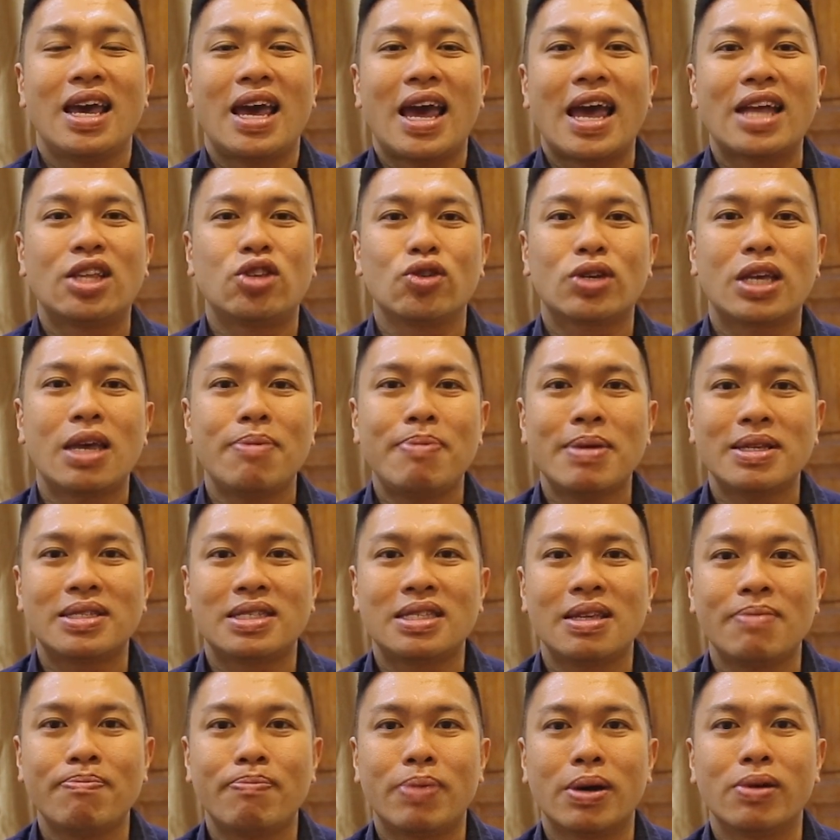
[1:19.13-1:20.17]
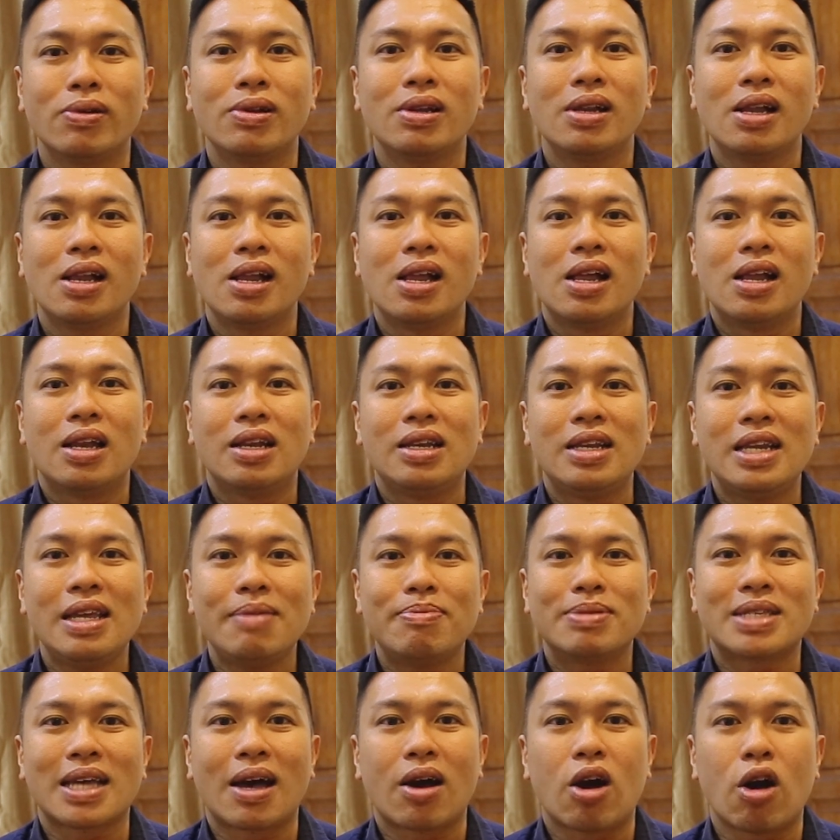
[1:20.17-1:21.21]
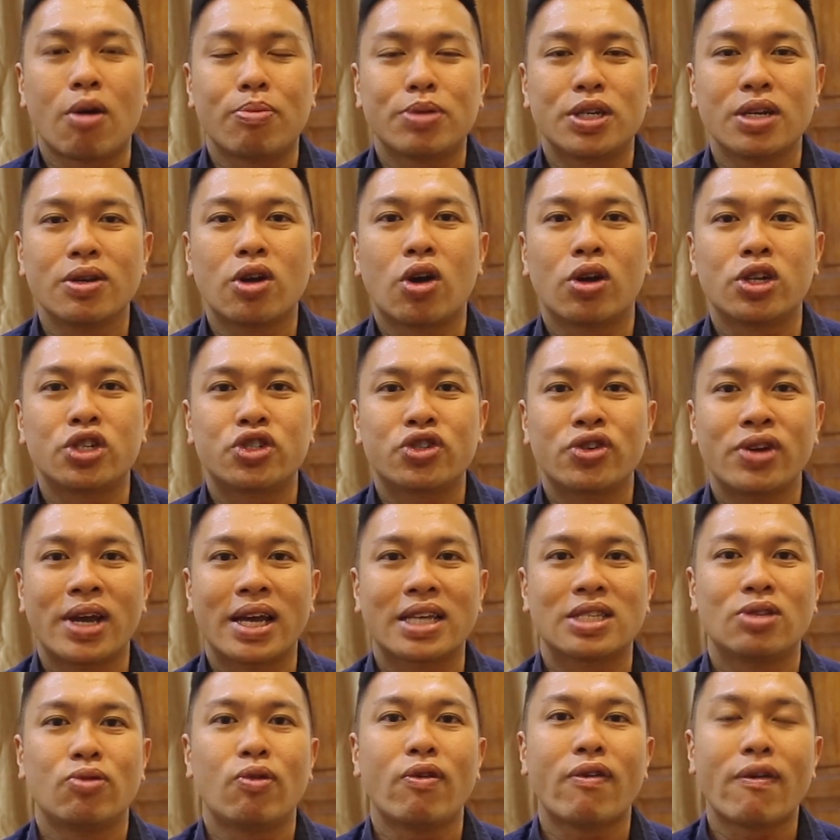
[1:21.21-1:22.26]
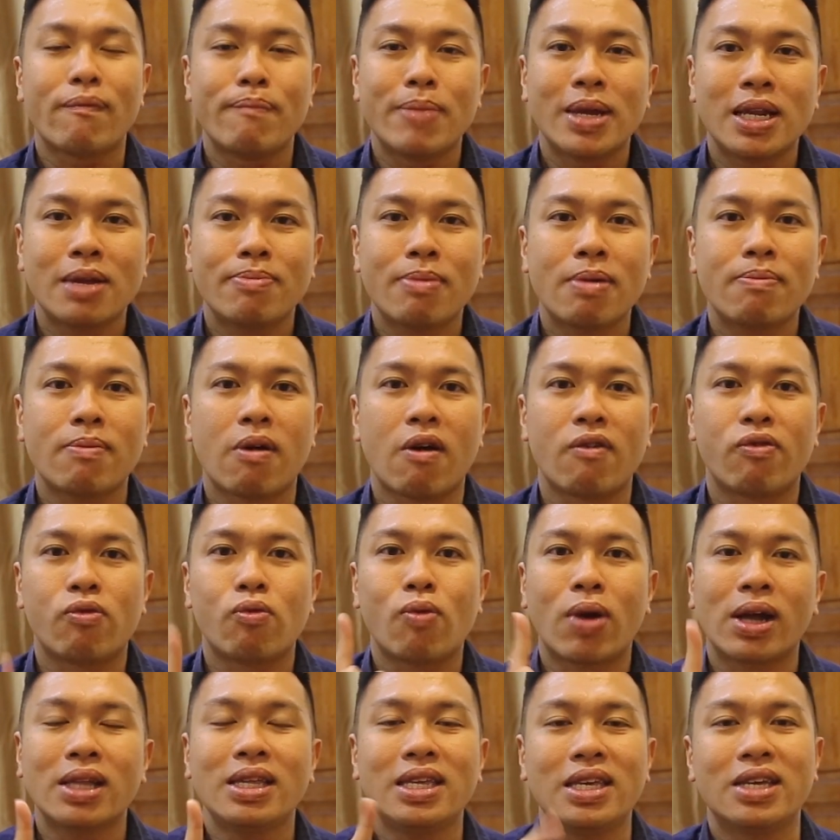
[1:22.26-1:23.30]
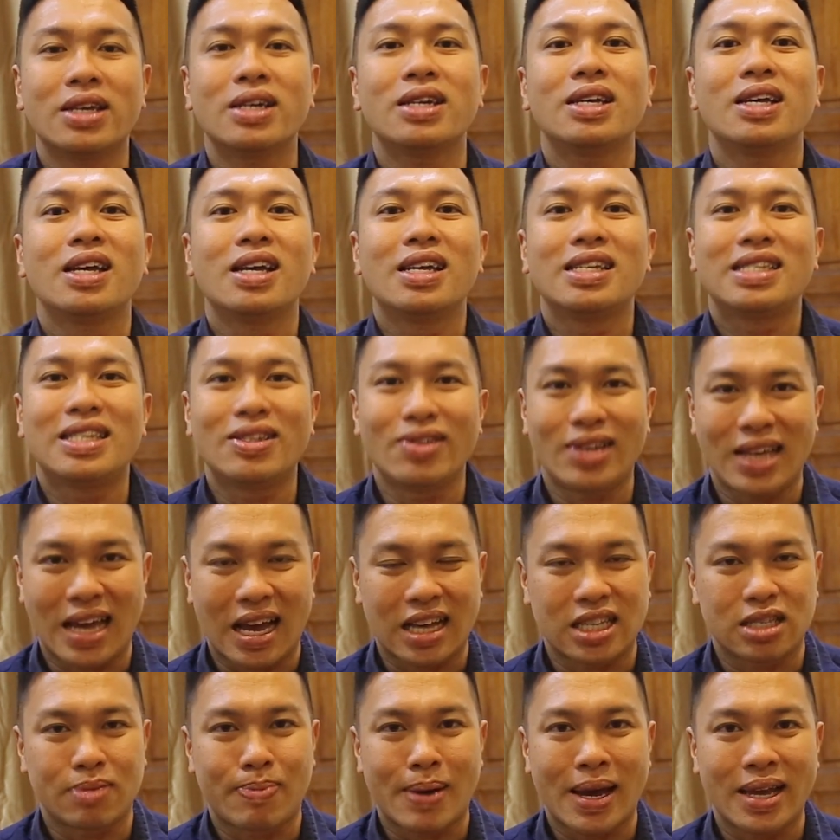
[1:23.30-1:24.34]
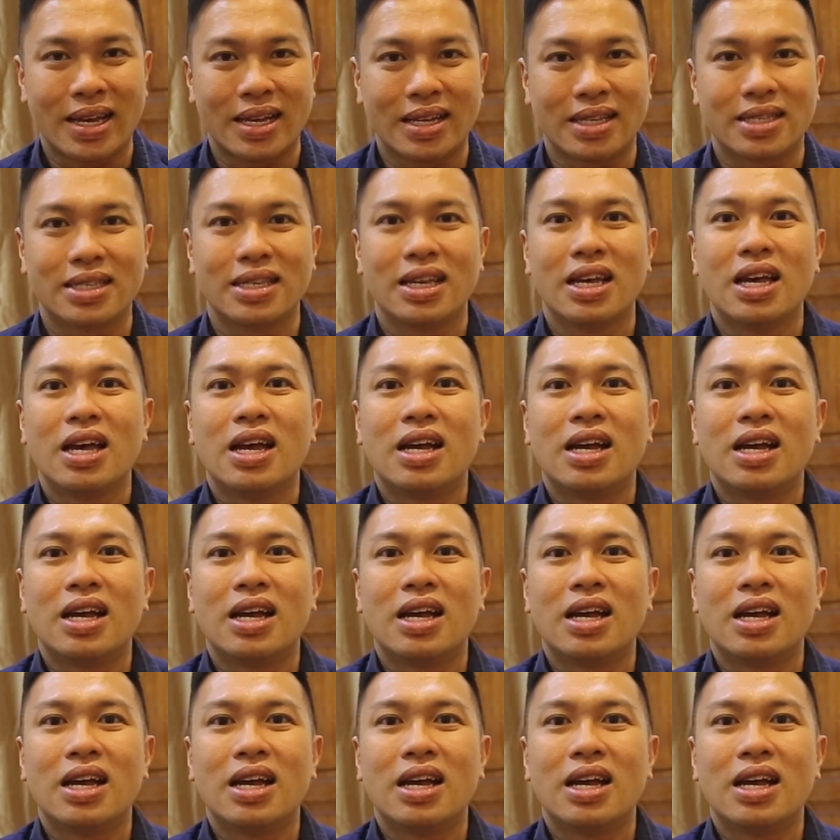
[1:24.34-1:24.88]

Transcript: And to keep it simple, LEAPS are option contracts with a minimum of 1 year till it expires.